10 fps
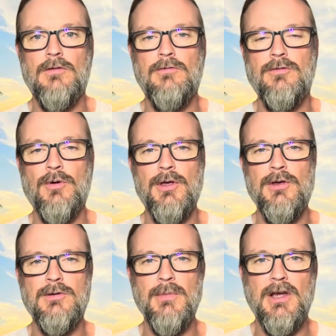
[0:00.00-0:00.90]
for
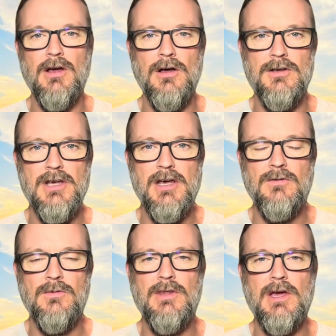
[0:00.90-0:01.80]
you to make
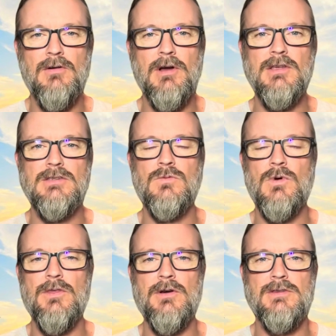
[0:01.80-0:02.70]
contact with that rest,
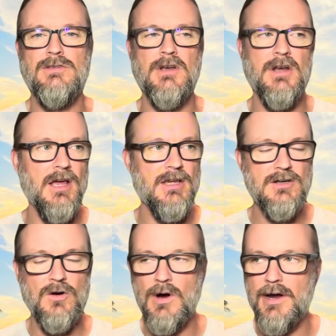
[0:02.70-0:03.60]
whether it's in a nice
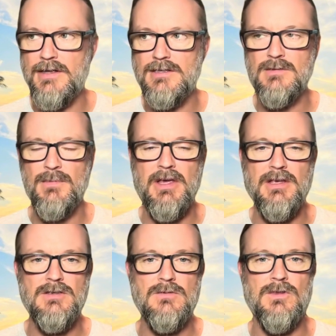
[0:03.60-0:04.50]
quiet
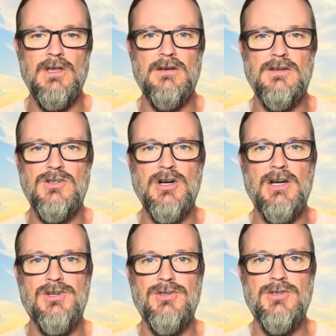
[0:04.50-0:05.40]
space without
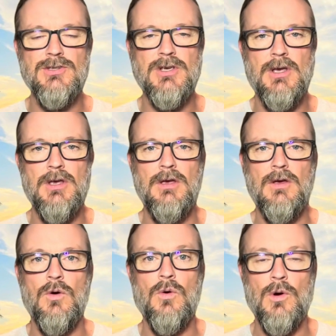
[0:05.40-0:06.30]
distractions,
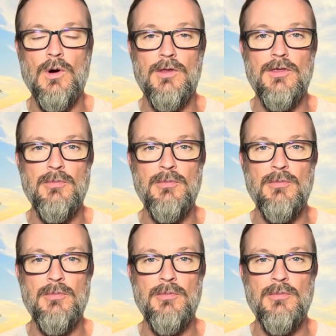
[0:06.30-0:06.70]
or on the